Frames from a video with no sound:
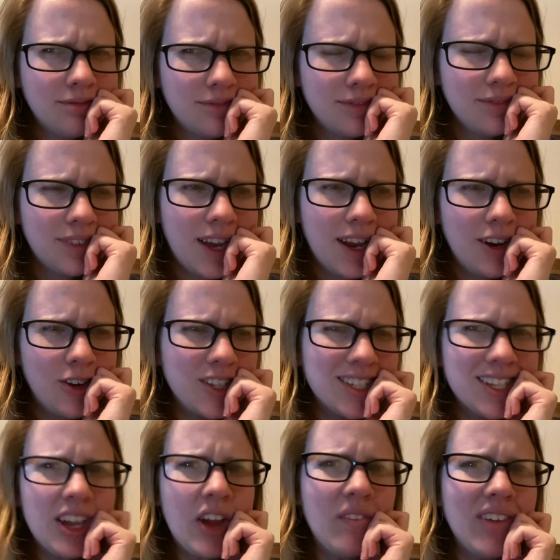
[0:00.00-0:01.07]
I know it
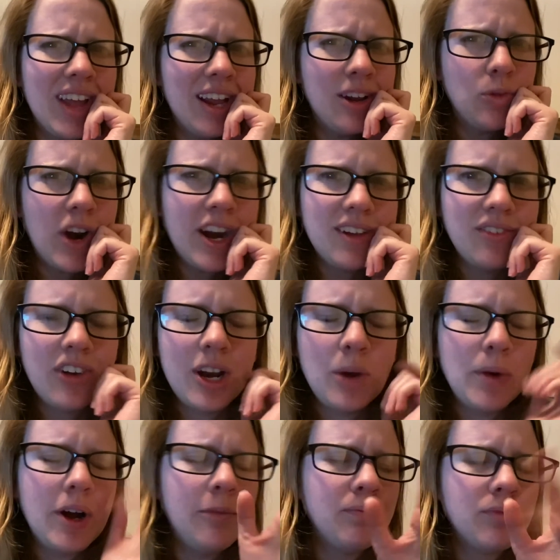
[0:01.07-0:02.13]
doesn't convey in writing very
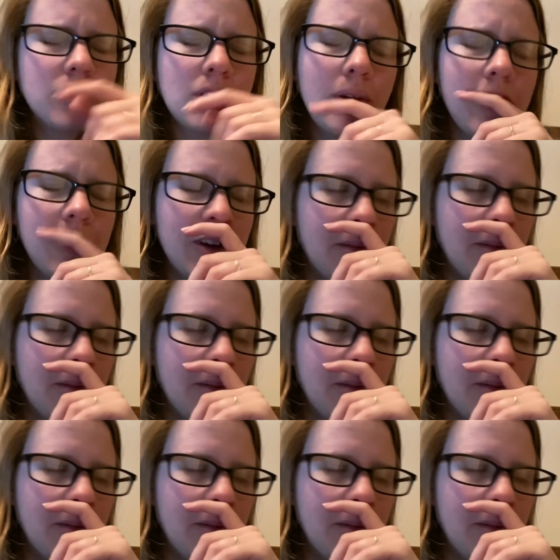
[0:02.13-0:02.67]
well, so either way.